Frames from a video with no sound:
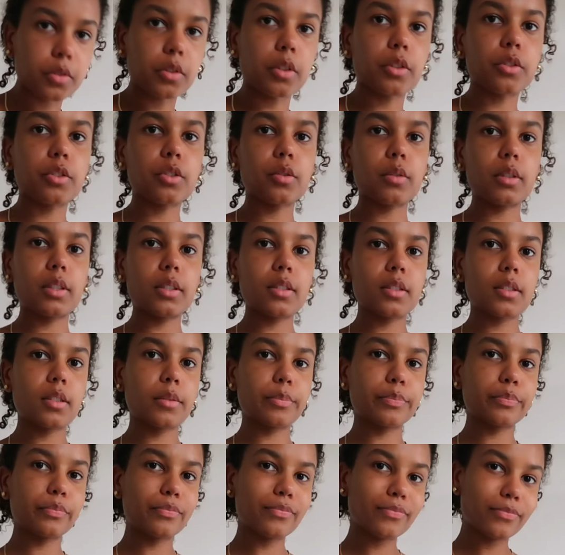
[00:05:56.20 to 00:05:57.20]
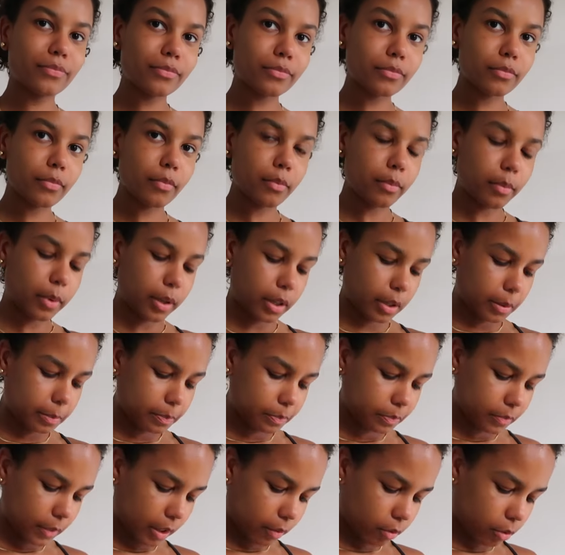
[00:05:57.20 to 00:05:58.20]
groceries. But yeah,
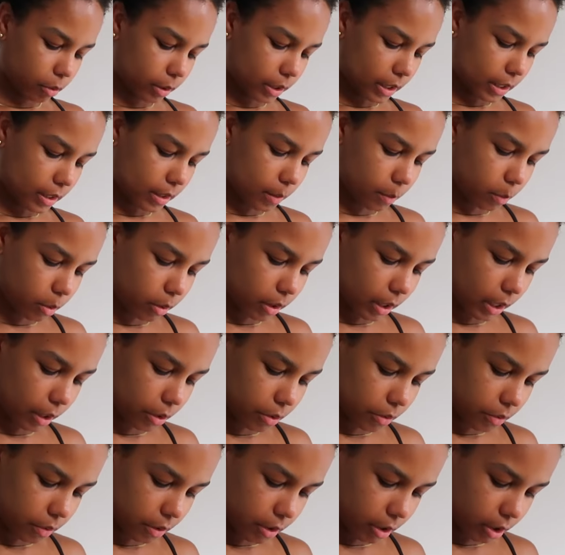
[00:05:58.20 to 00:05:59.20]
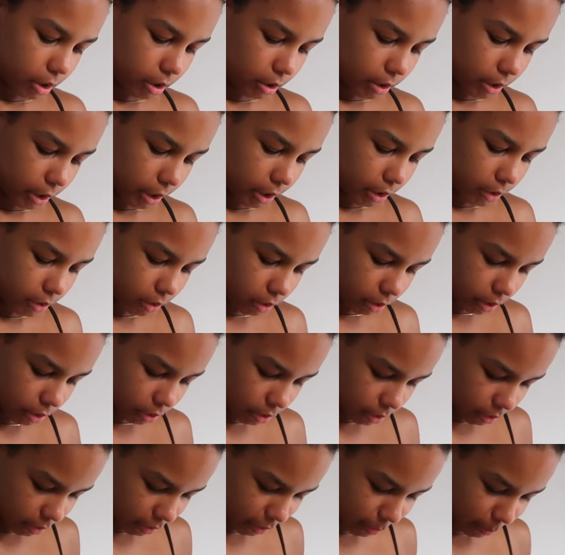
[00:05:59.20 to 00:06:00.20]
I have a really simple outfit on in case you're
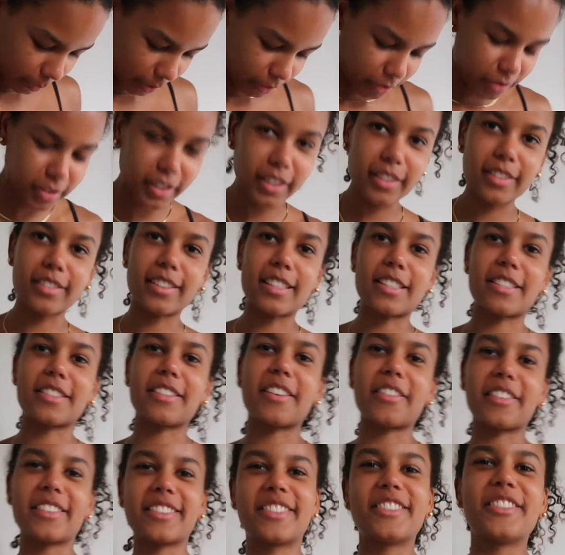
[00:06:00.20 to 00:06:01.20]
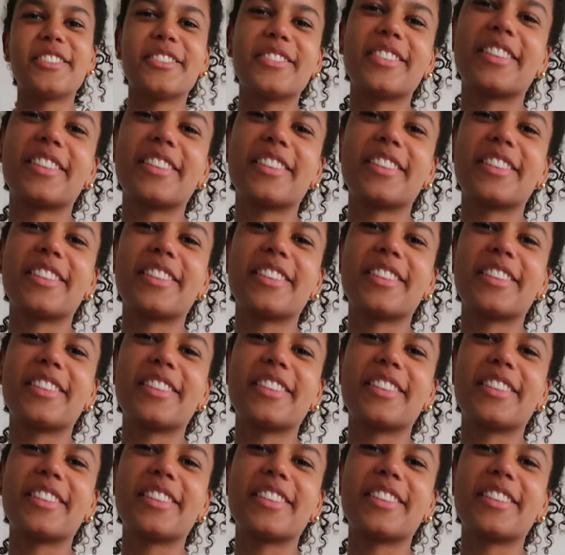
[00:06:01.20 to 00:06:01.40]
interested in my fit. It has nothing to do